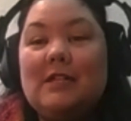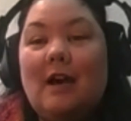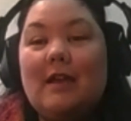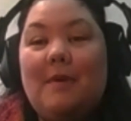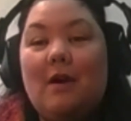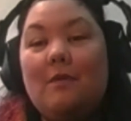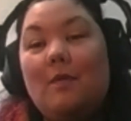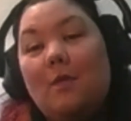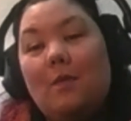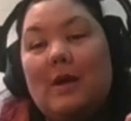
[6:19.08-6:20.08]
talk about
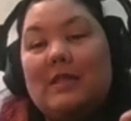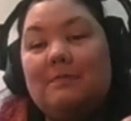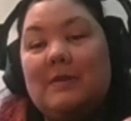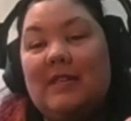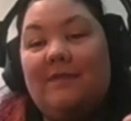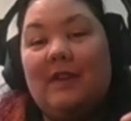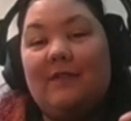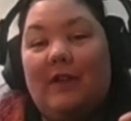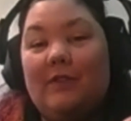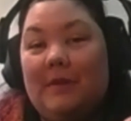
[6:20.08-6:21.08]
one
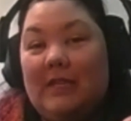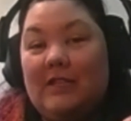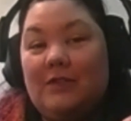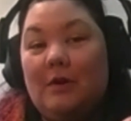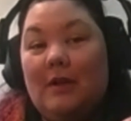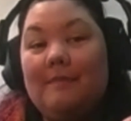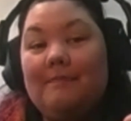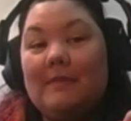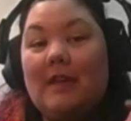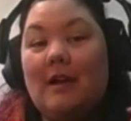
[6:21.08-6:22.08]
specific vulnerability tool
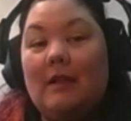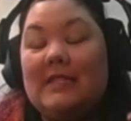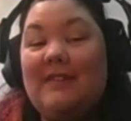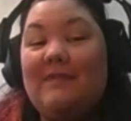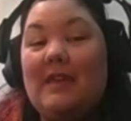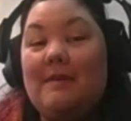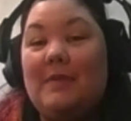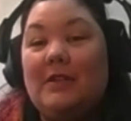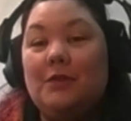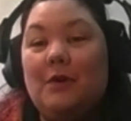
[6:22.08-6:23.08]
called CVE
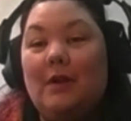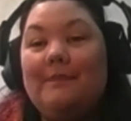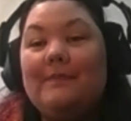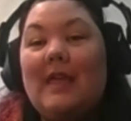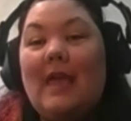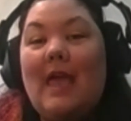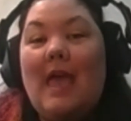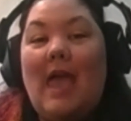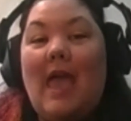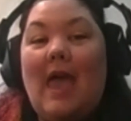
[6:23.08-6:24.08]
Bin Tool,
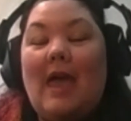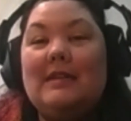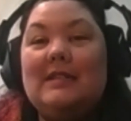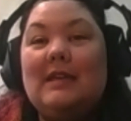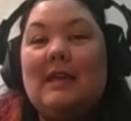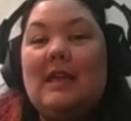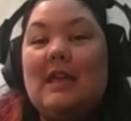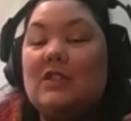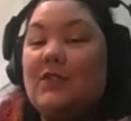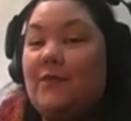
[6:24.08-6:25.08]
and
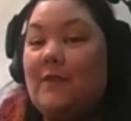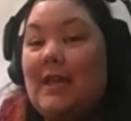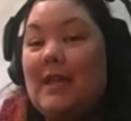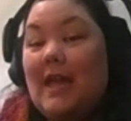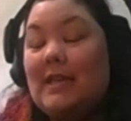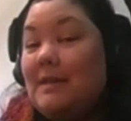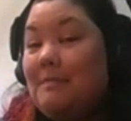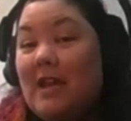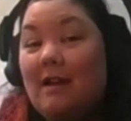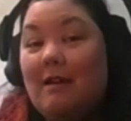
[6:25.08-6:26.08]
it's free as in
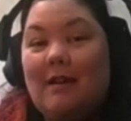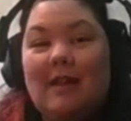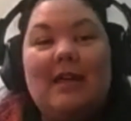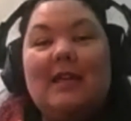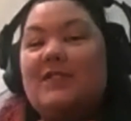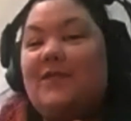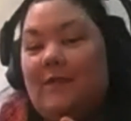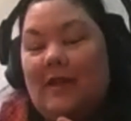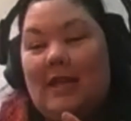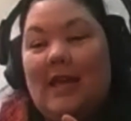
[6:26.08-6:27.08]
beer, it's
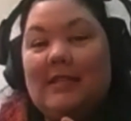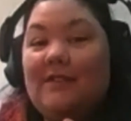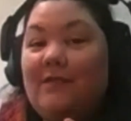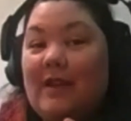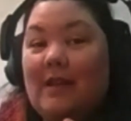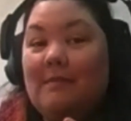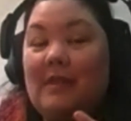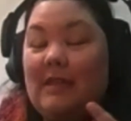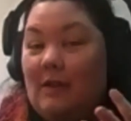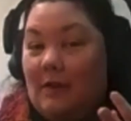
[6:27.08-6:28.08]
free as in
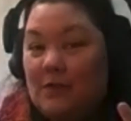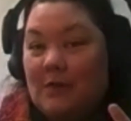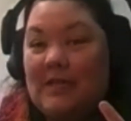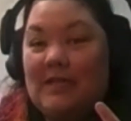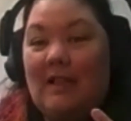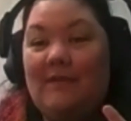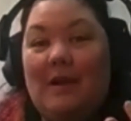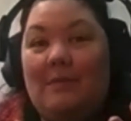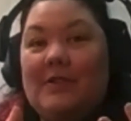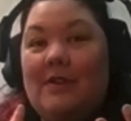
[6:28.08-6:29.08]
freedom, the source is all
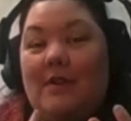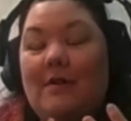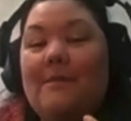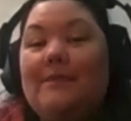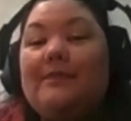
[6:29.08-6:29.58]
available to you,